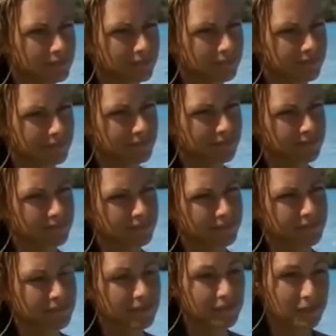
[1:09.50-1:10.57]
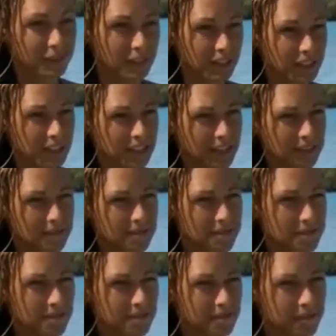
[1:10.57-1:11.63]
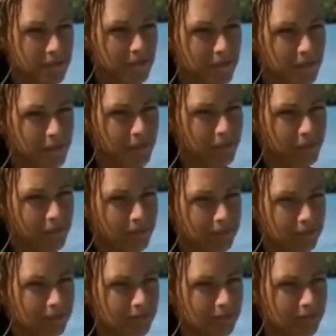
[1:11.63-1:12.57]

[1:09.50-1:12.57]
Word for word: you, really?" We hugged.